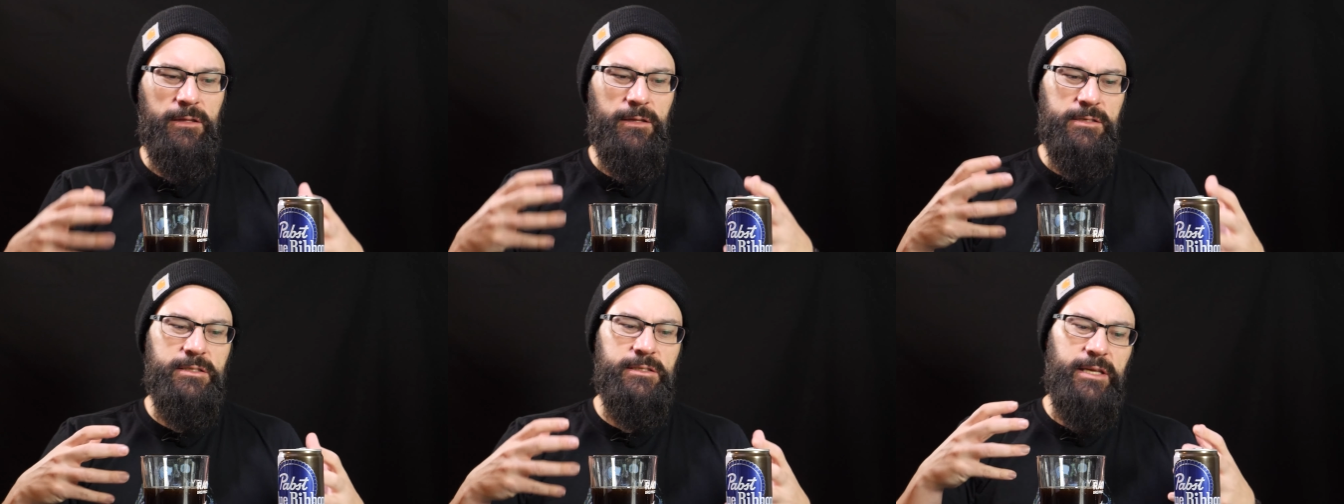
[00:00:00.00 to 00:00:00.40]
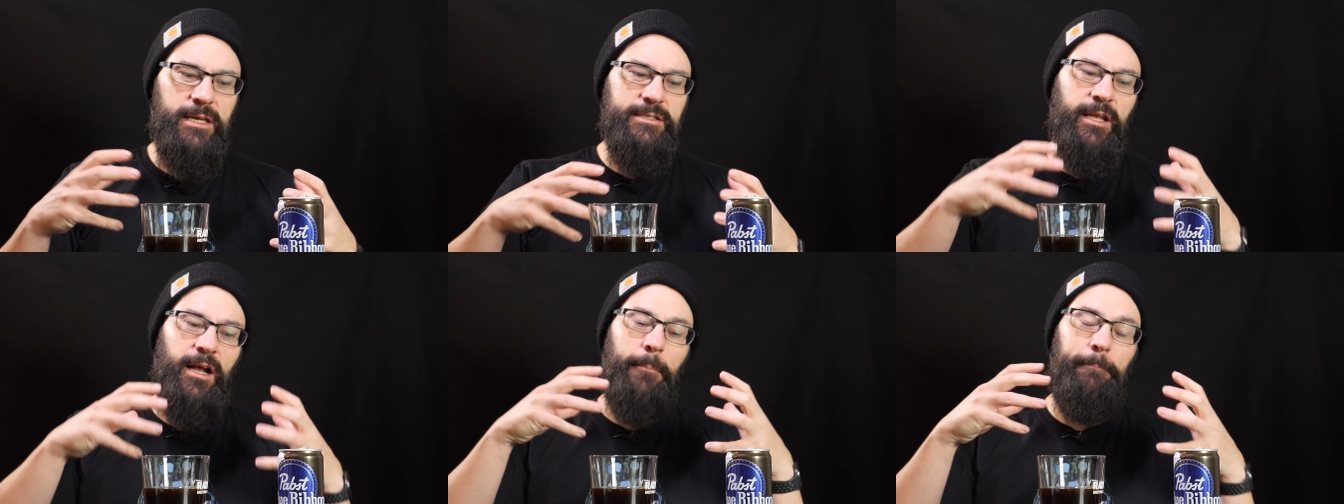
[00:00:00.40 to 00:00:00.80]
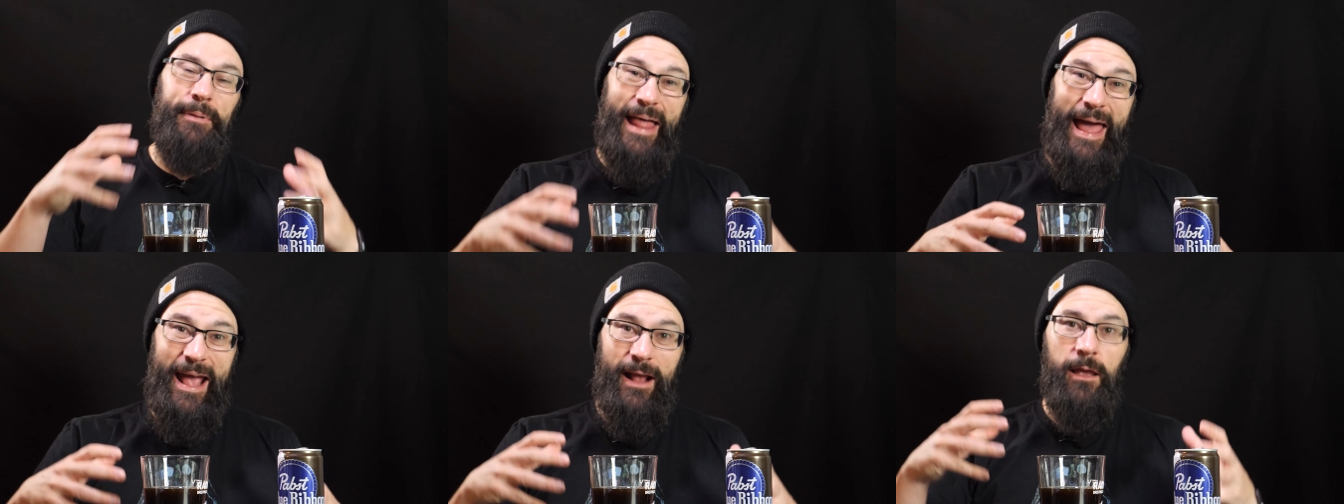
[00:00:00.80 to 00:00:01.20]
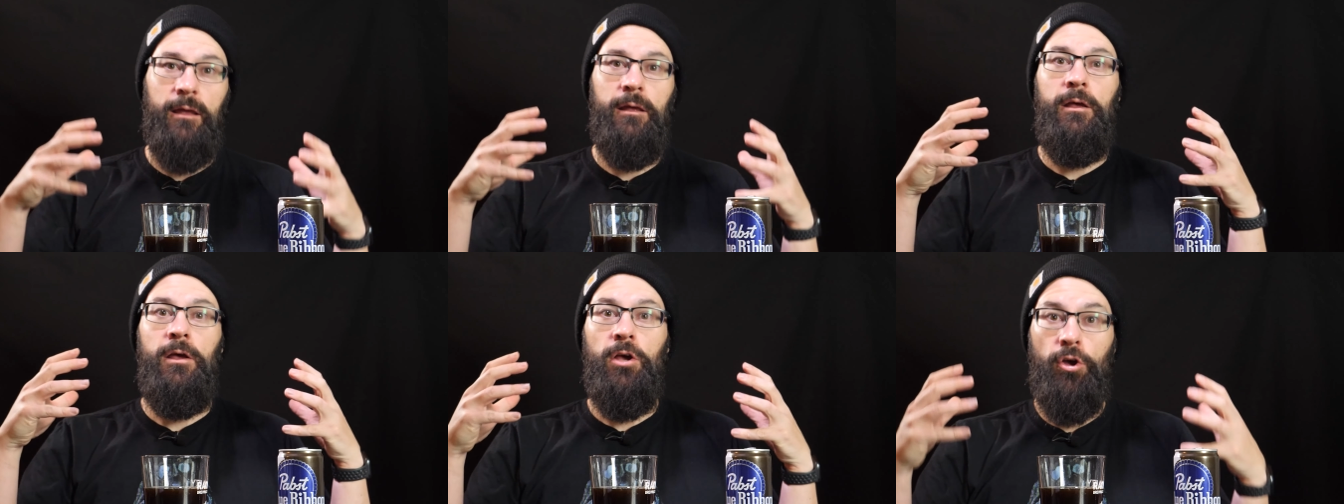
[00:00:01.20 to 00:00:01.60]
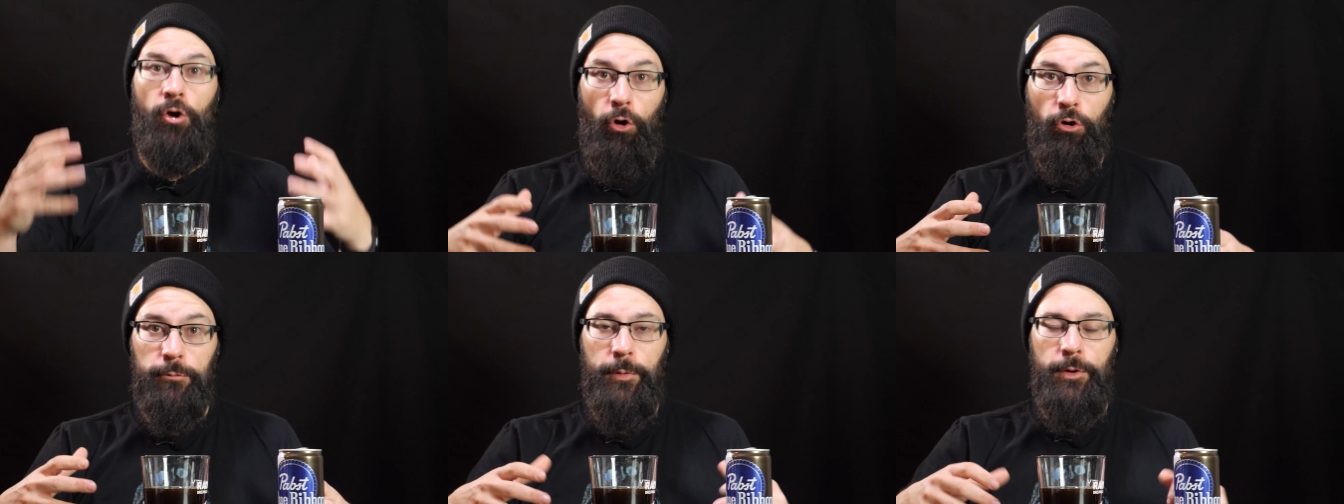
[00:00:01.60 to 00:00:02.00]
It doesn't taste like a black
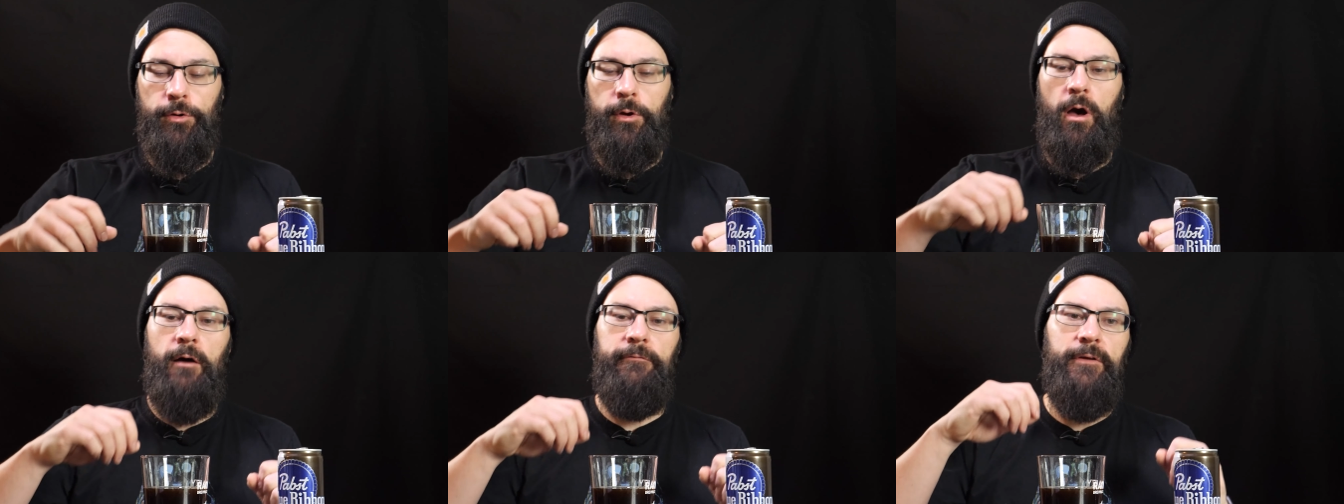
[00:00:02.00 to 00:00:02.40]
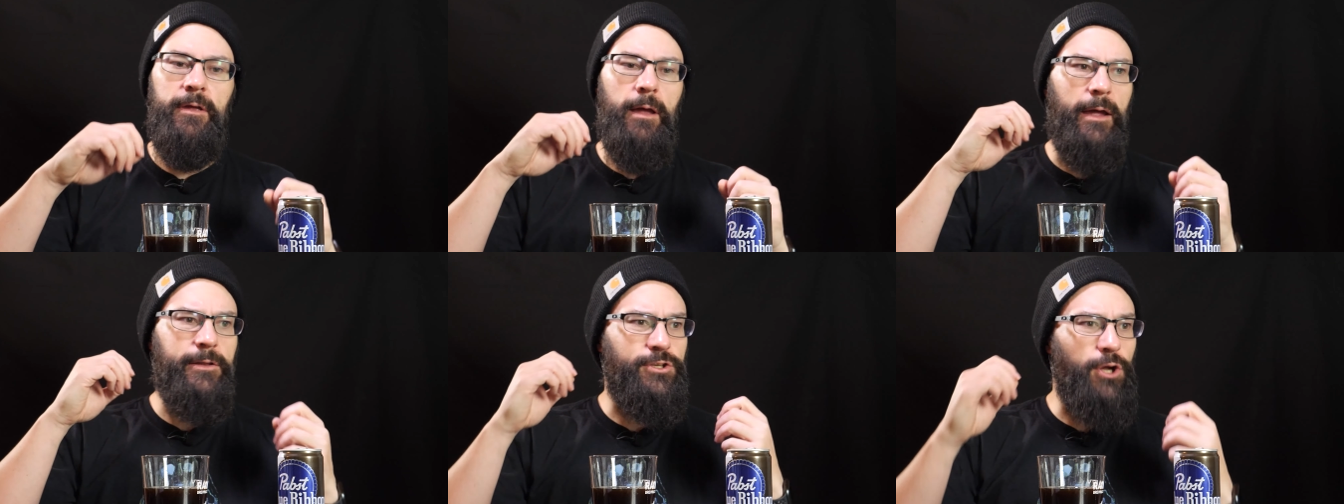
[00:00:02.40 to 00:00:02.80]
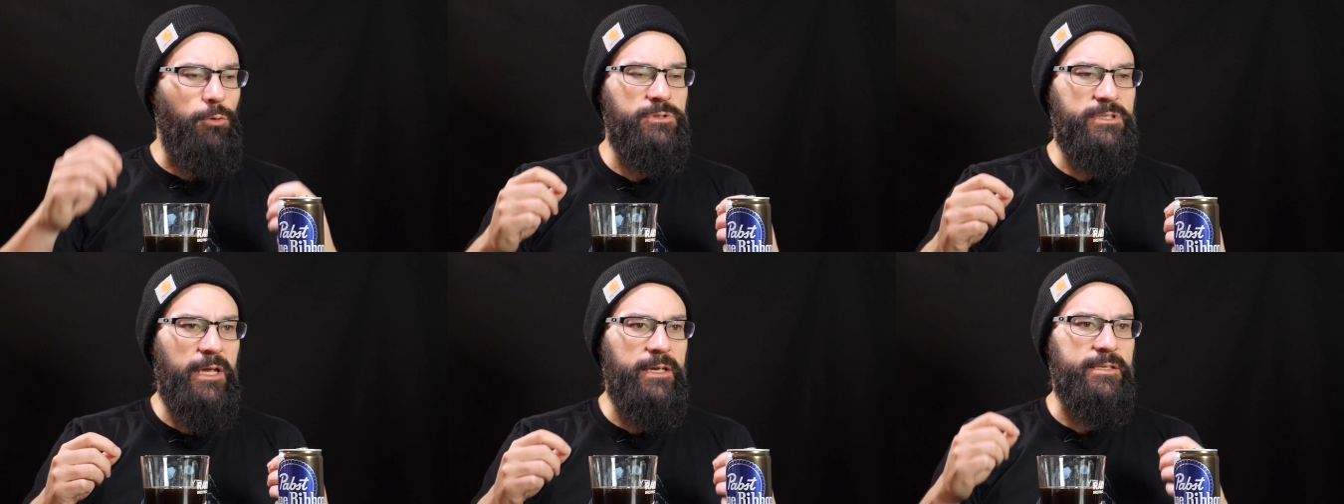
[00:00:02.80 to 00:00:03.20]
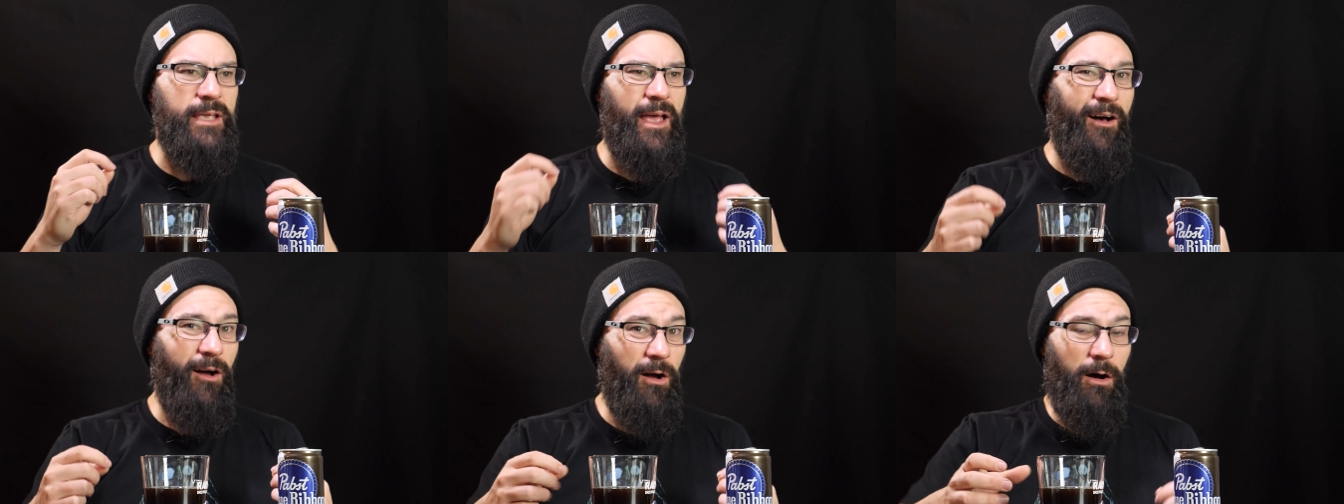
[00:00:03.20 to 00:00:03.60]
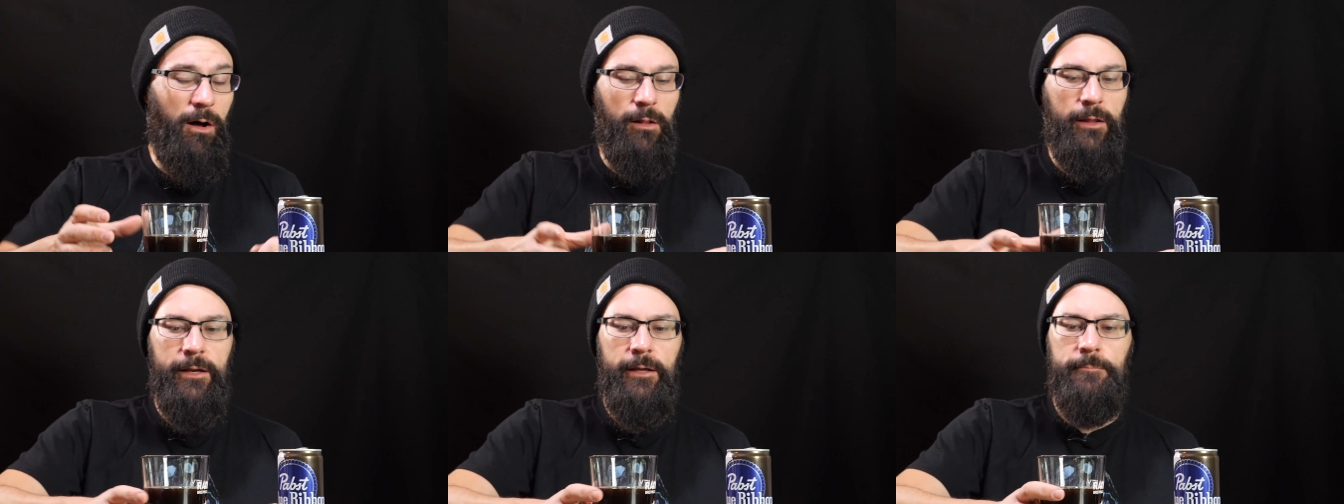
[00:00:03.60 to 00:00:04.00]
cold brew coffee. I don't taste
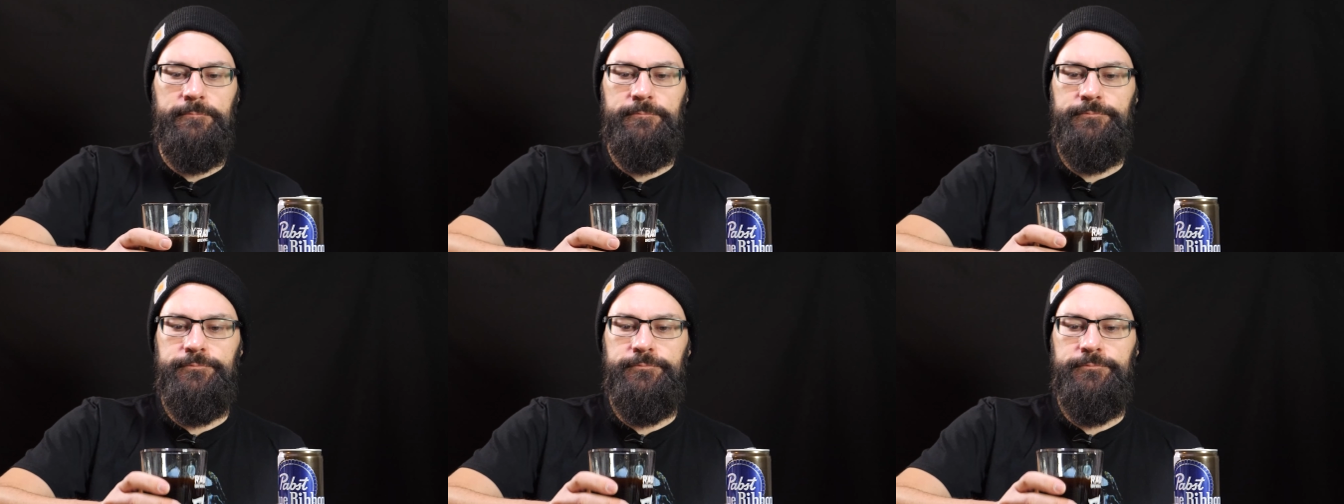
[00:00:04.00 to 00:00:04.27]
alcohol in it.